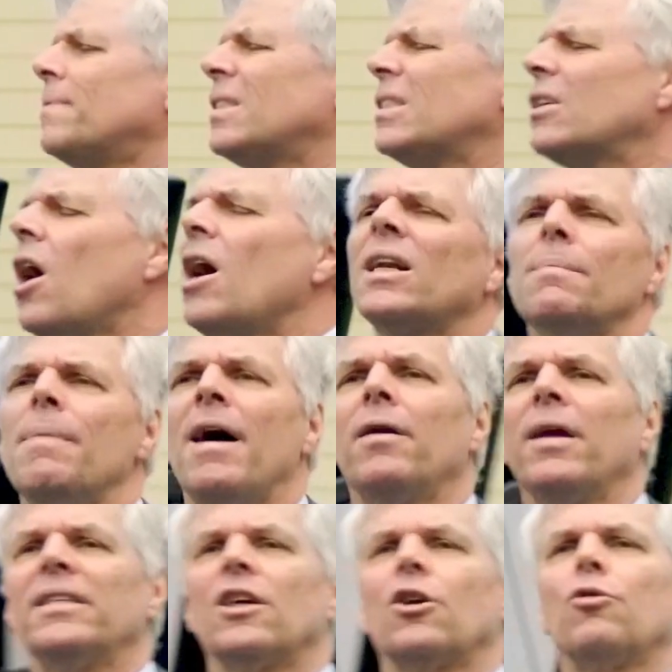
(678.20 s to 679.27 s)
talked about
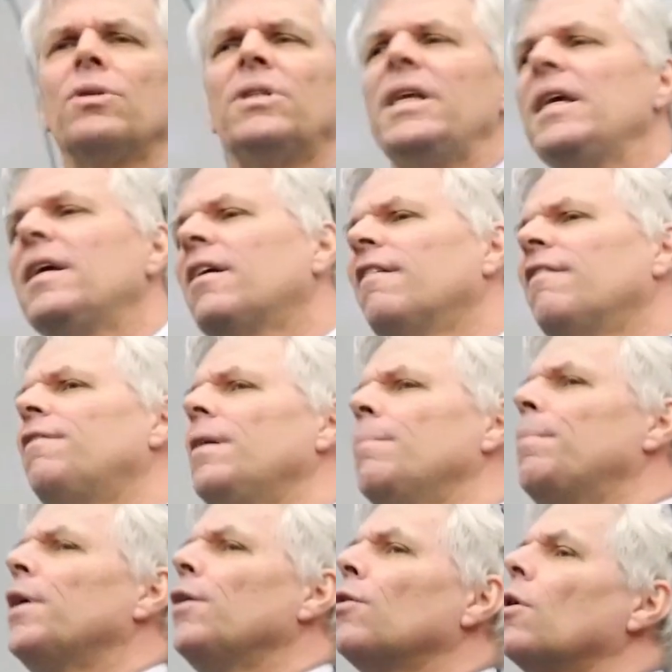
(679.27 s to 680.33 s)
as a critique of
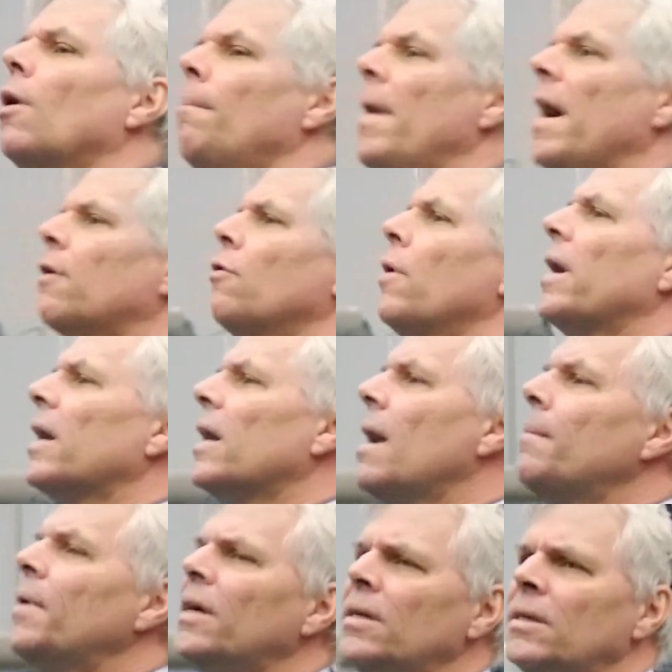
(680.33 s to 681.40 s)
empirical
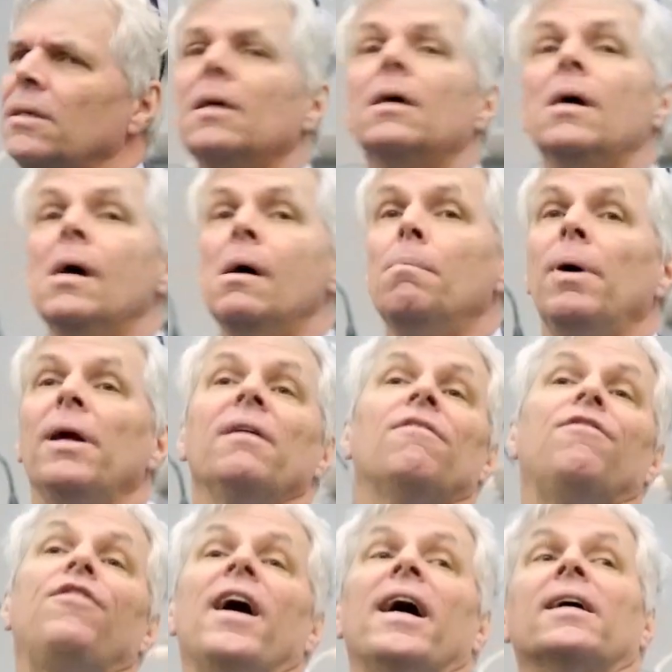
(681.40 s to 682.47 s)
macroeconomics, but in
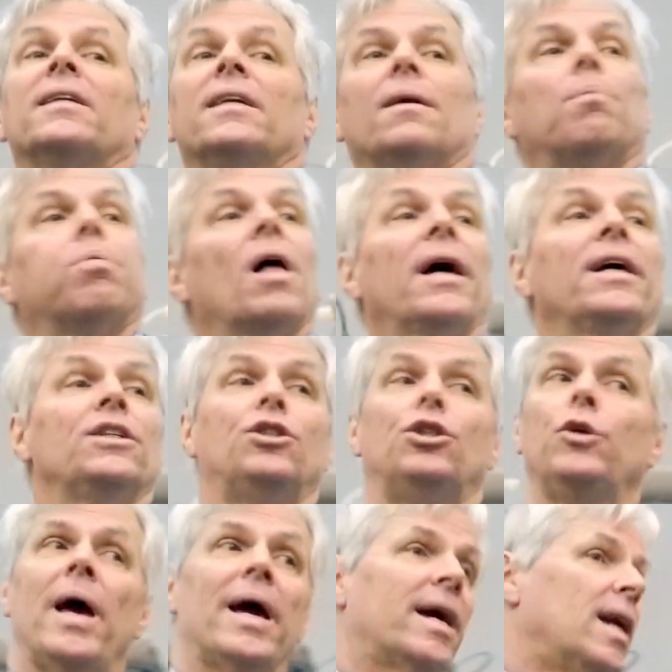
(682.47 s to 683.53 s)
fact it applies
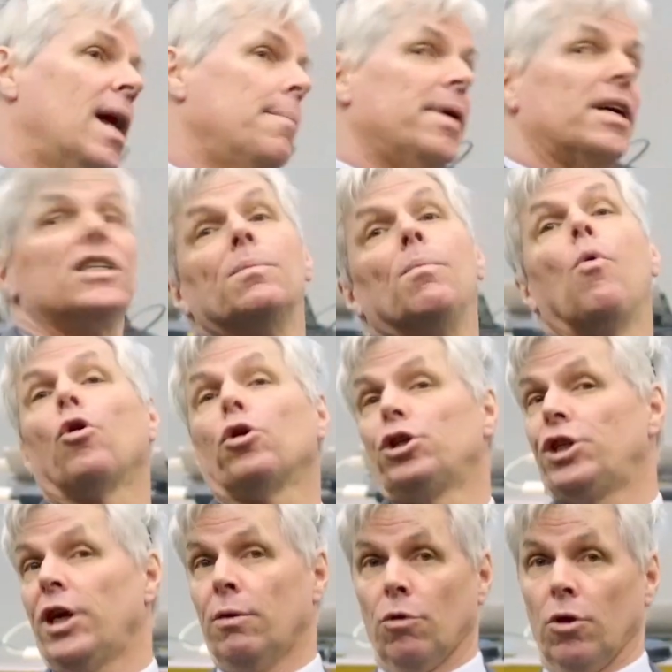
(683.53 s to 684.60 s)
to economics more
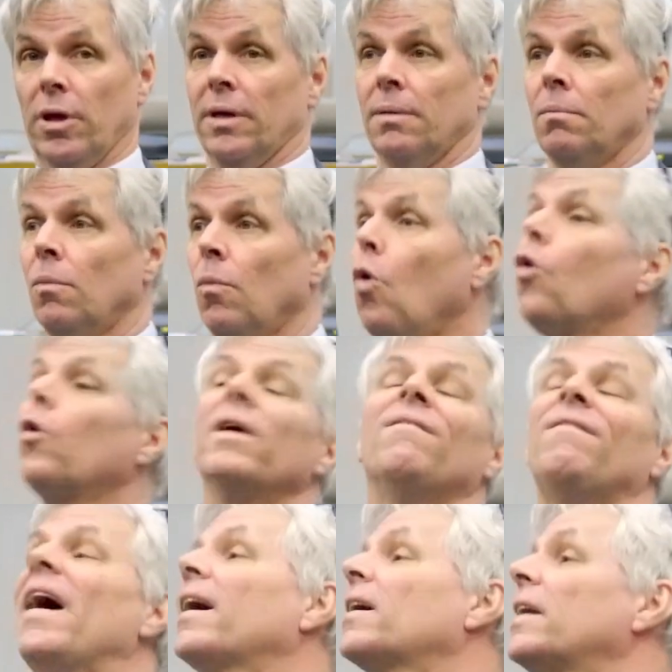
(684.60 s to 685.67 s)
generally, or
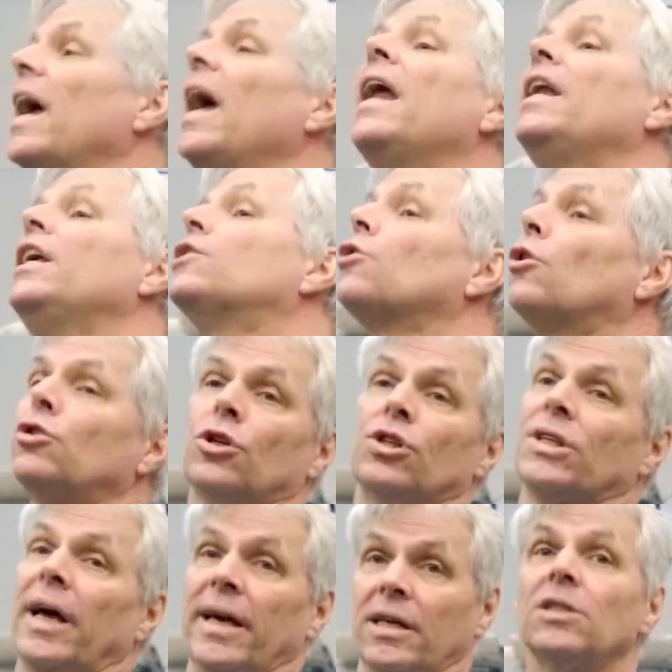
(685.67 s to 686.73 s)
in fact any social
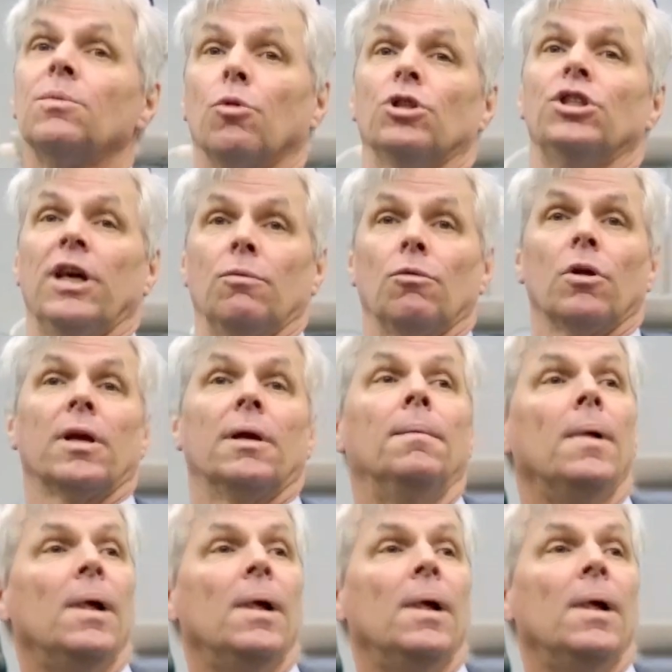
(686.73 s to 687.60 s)
science more generally.